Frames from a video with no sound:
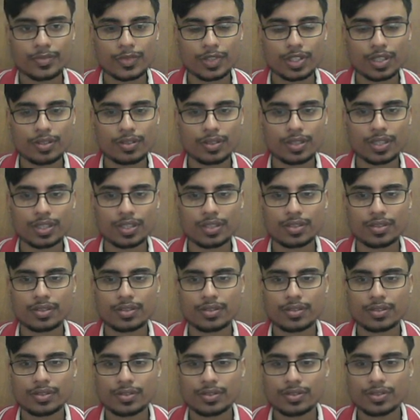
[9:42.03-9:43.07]
Okay,
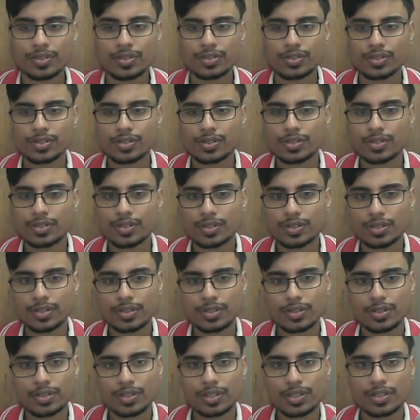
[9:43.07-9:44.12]
this
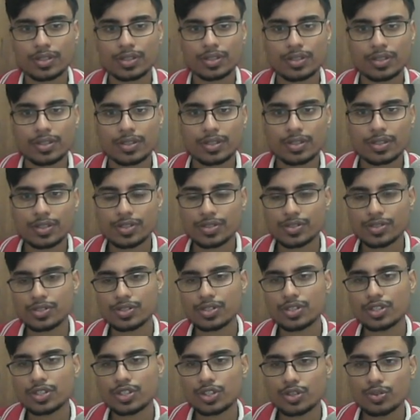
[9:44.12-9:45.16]
is
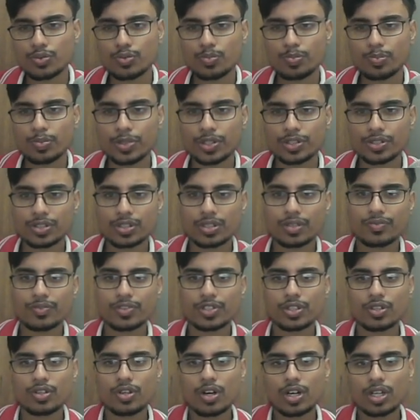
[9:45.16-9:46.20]
the new puzzle
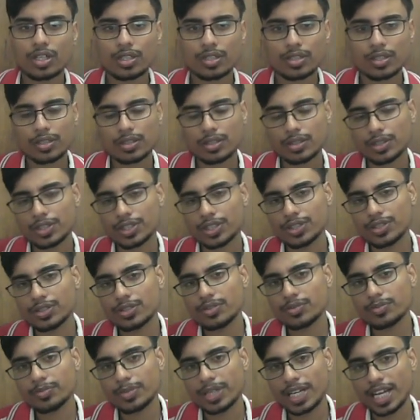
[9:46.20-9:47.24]
we got here,
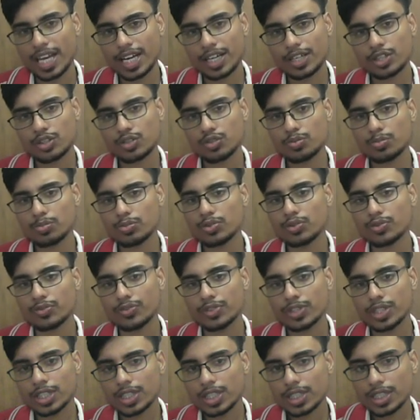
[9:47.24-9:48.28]
black to move.
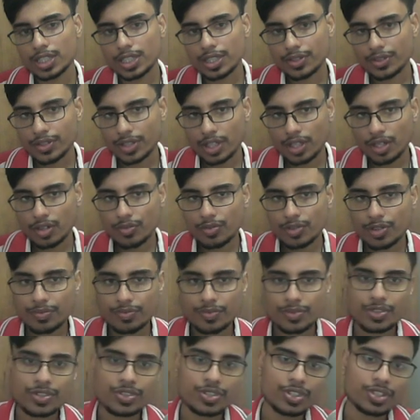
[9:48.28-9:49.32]
Now when
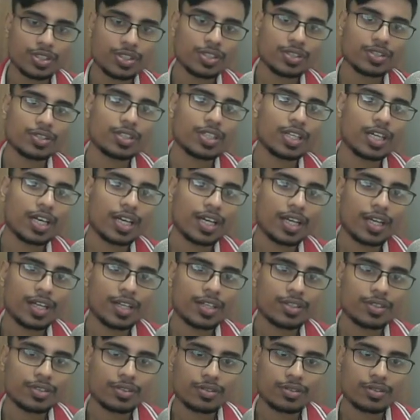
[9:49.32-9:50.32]
we see that